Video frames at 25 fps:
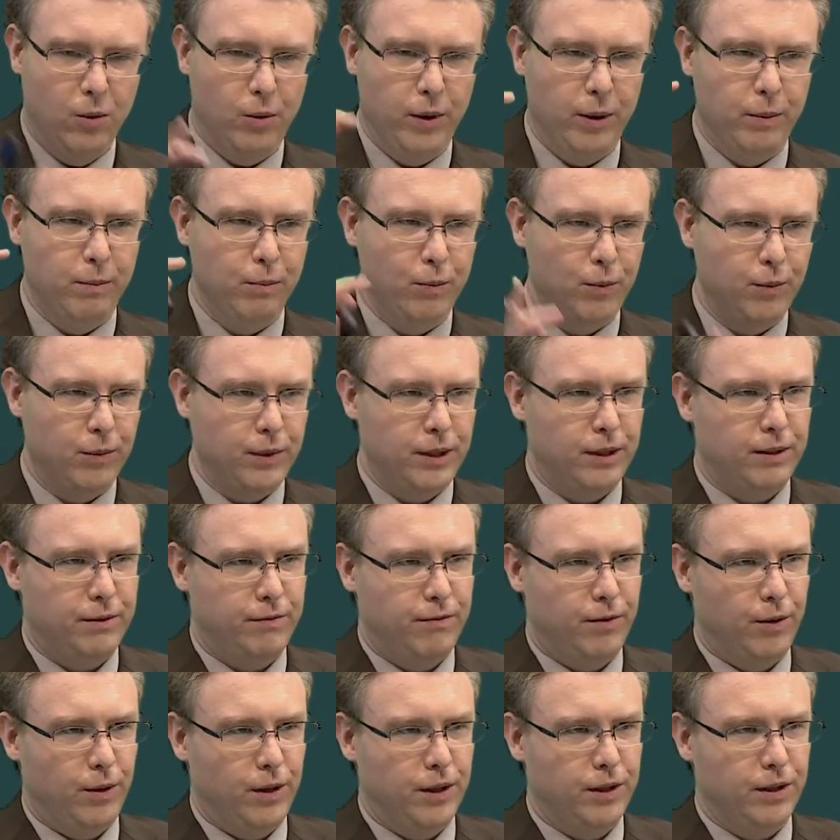we
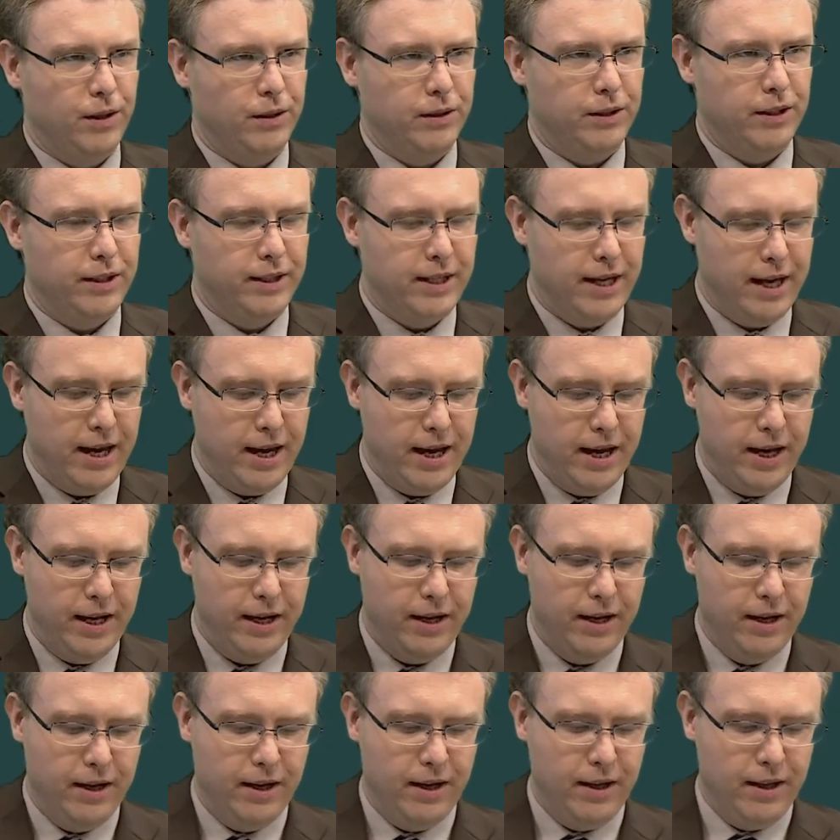focus on
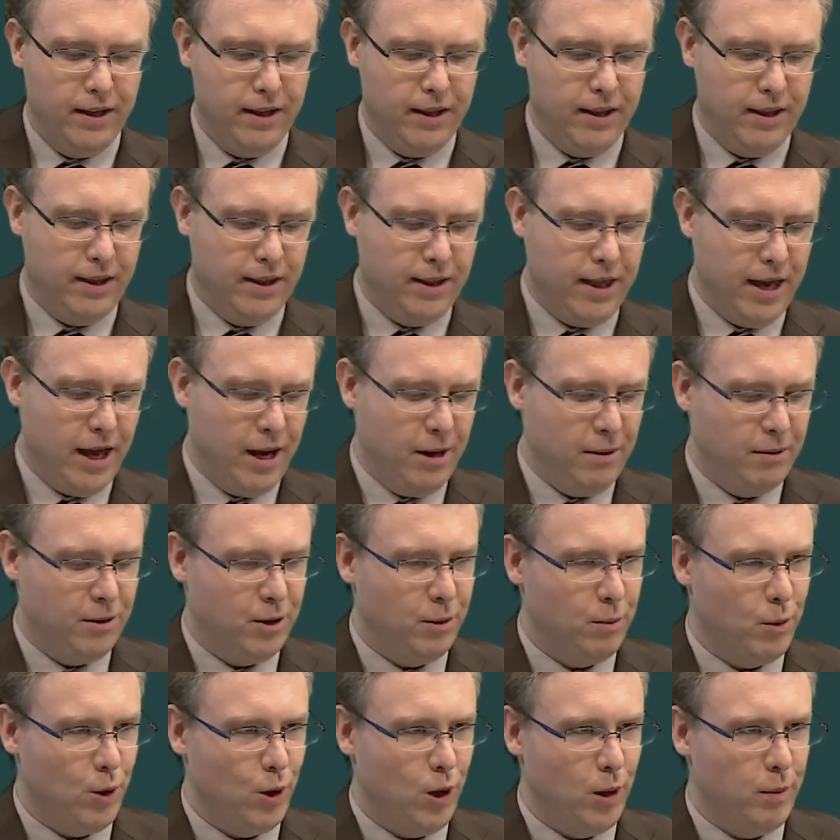today, then
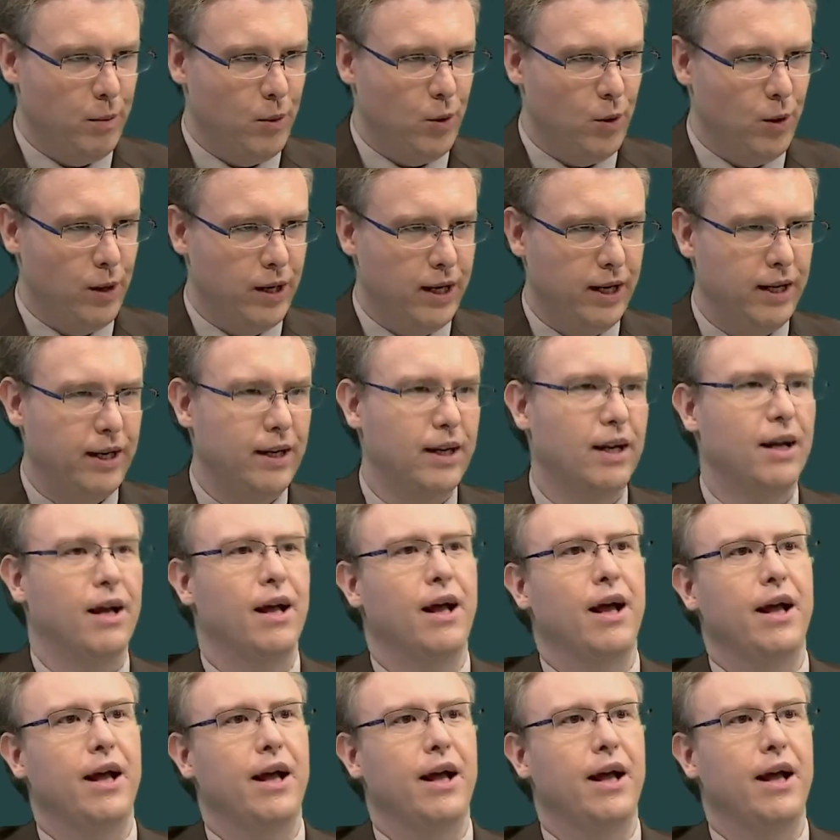tomorrow morning,